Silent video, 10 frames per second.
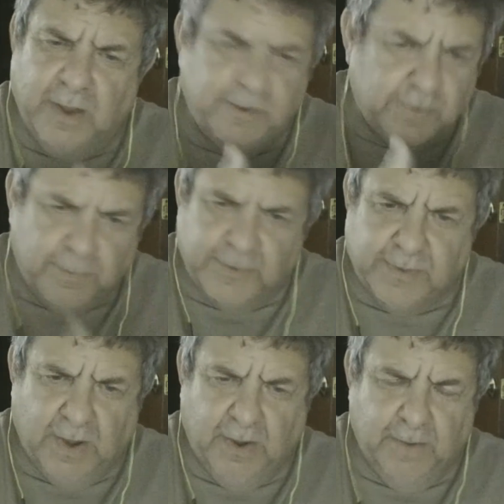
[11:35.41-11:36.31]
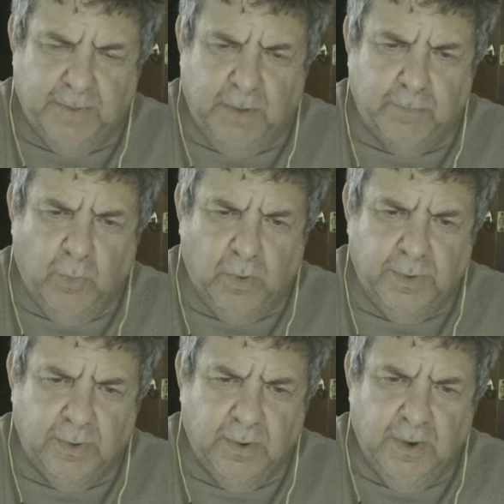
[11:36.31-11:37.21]
The customer is not going to be
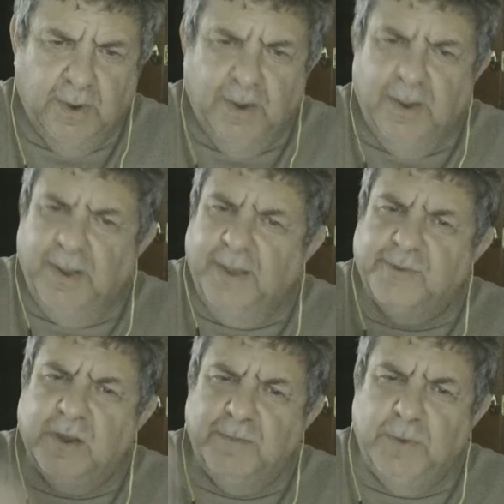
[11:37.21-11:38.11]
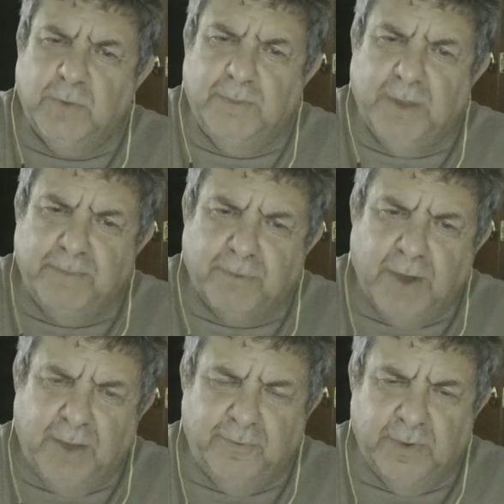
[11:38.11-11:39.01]
important. It's going to be run by
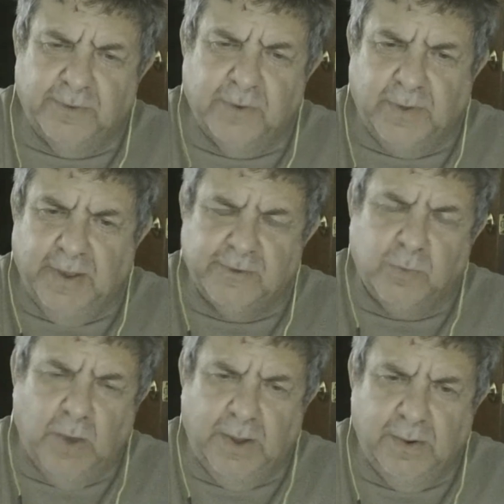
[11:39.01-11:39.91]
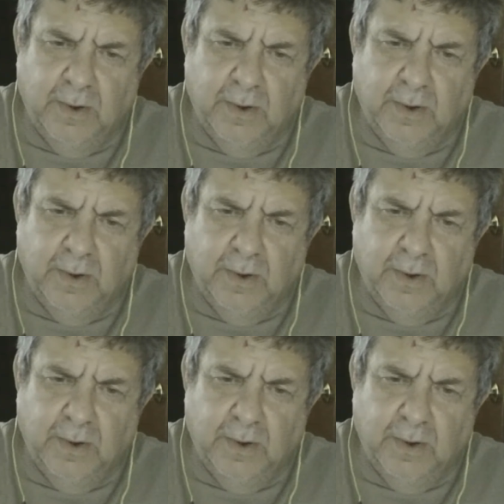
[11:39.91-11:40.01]
profit. So guess what?